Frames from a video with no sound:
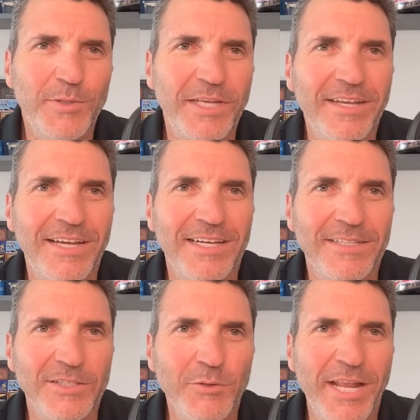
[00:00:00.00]
And uh,
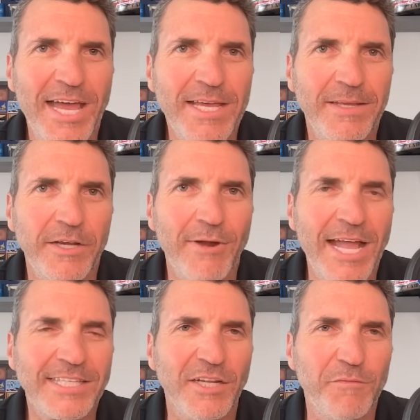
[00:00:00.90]
you and I
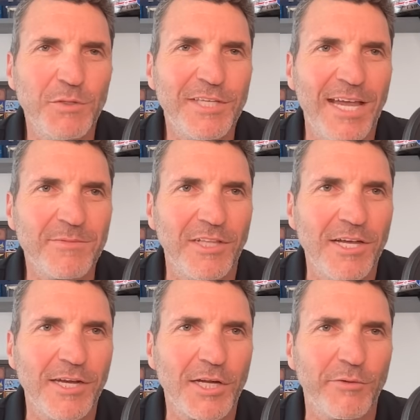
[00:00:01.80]
interacted a few times
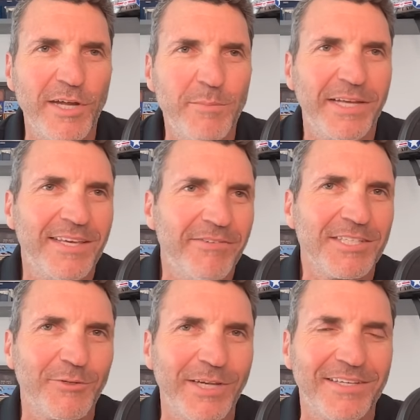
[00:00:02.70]
along our career, but give
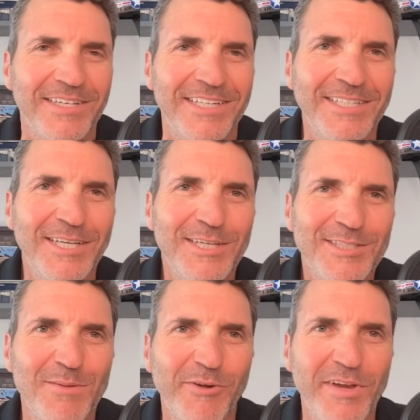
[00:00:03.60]
us a quick uh,
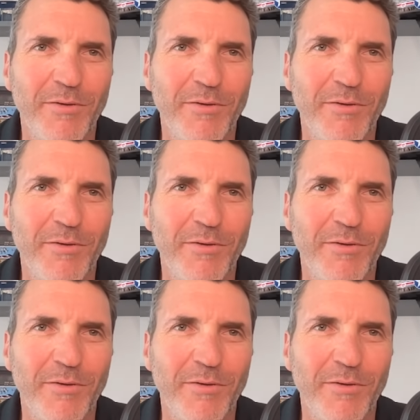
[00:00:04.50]
summary of